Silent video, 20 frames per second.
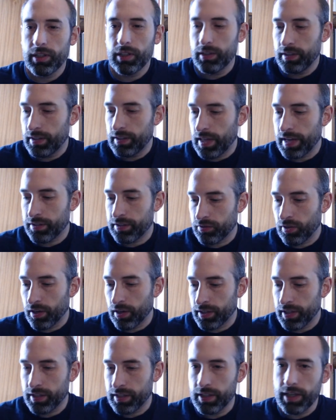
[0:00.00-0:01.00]
Later
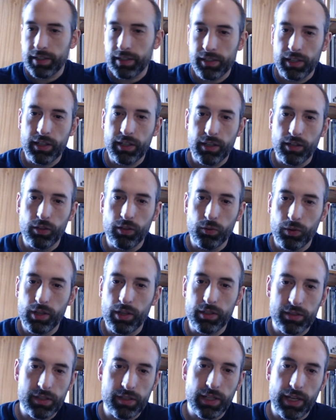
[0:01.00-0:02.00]
on in Ezekiel we'll
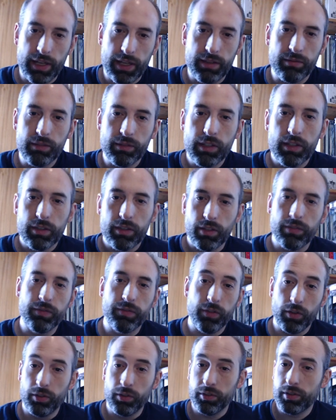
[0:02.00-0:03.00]
see the
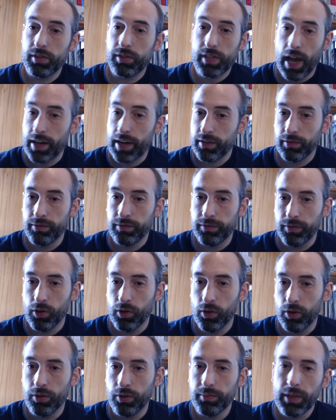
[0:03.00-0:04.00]
full set of
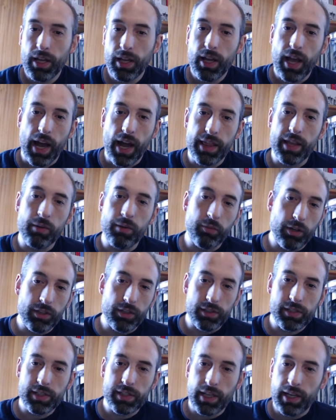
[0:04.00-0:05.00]
four, and then we'll
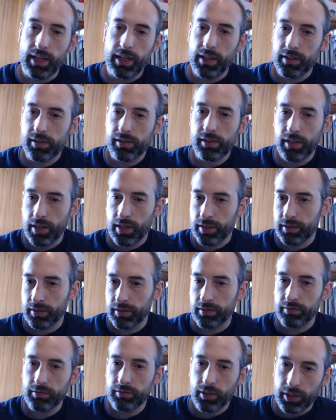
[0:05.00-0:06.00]
see in
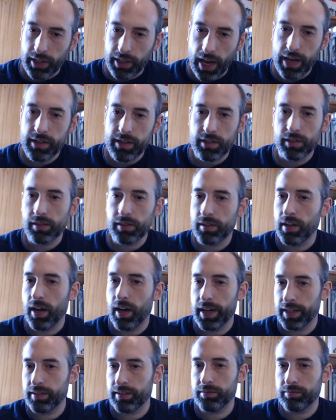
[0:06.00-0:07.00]
certain occasions,
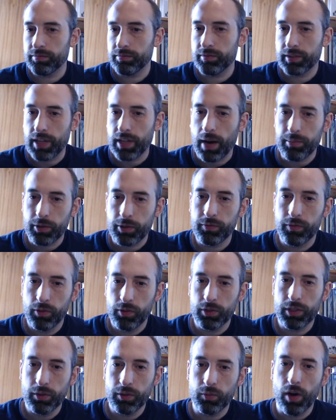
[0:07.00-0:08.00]
like chapter
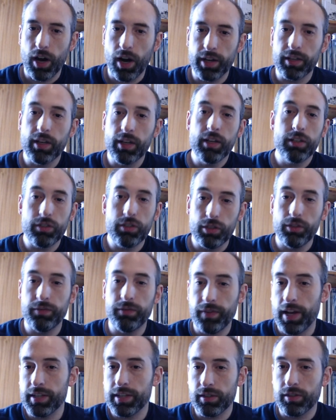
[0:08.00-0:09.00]
41, two
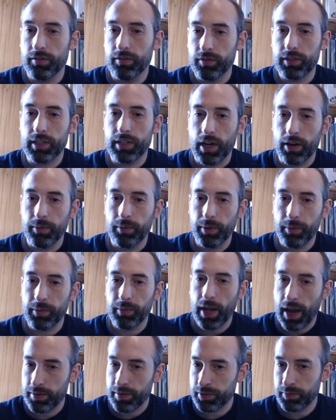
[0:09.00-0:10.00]
faces of the cherubim
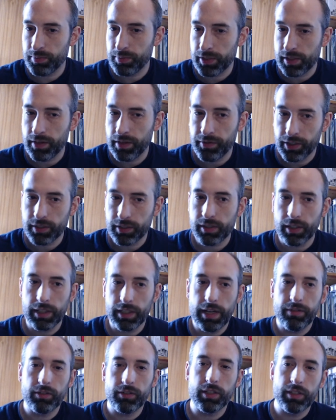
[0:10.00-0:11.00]
that have specific
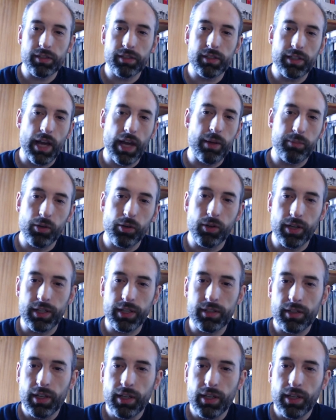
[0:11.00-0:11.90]
significance at that point.